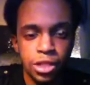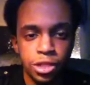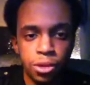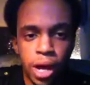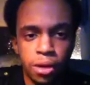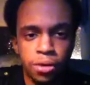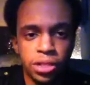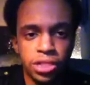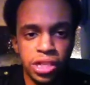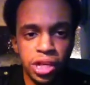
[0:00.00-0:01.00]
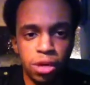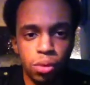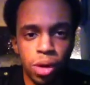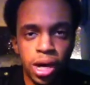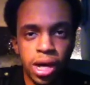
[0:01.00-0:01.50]
So I don't
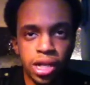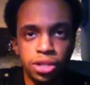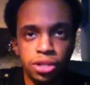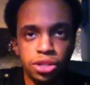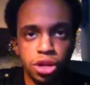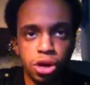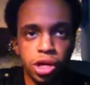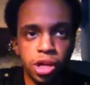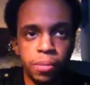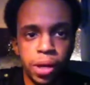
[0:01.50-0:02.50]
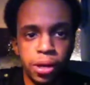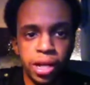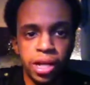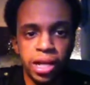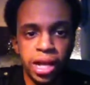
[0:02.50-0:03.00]
understand why you're talking about
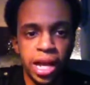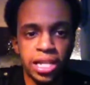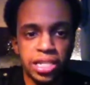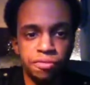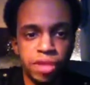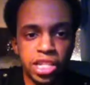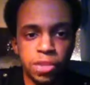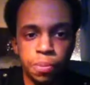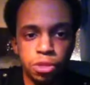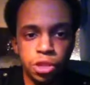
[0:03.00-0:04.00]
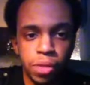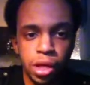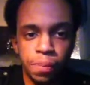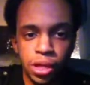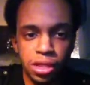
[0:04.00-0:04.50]
it as if that's supposed to make
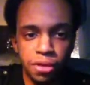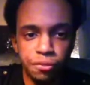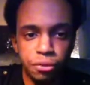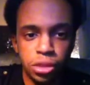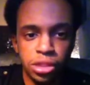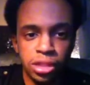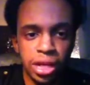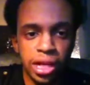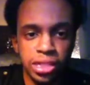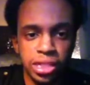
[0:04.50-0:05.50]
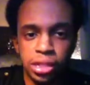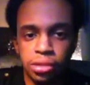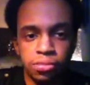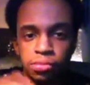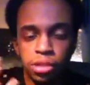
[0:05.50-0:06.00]
a big difference. Like I said,
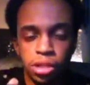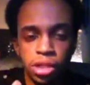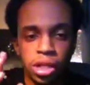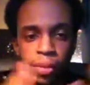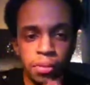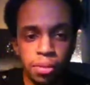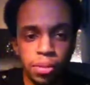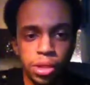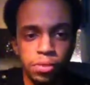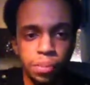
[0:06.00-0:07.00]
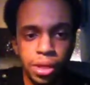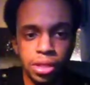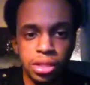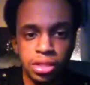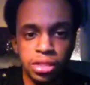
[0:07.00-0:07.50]
again, I'm going to keep
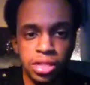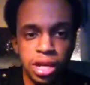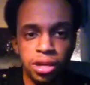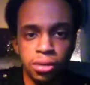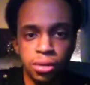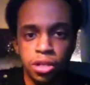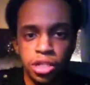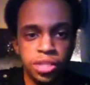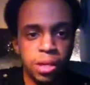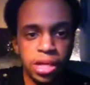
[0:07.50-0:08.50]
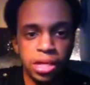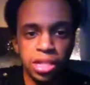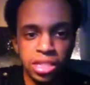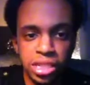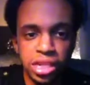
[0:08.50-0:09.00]
repeating this until somebody
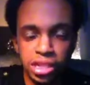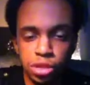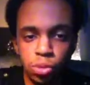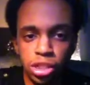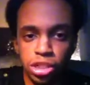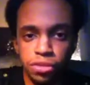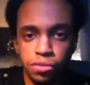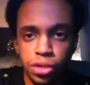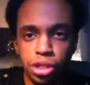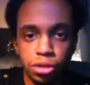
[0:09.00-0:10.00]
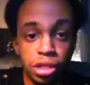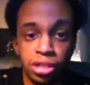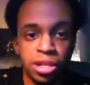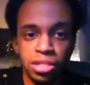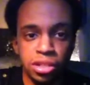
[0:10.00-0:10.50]
understands it is watching this video that
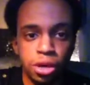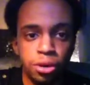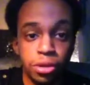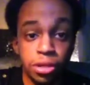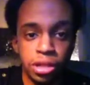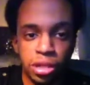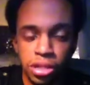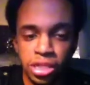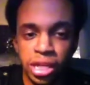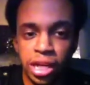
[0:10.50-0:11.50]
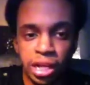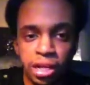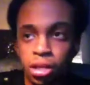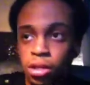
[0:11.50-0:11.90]
doesn't currently understand it.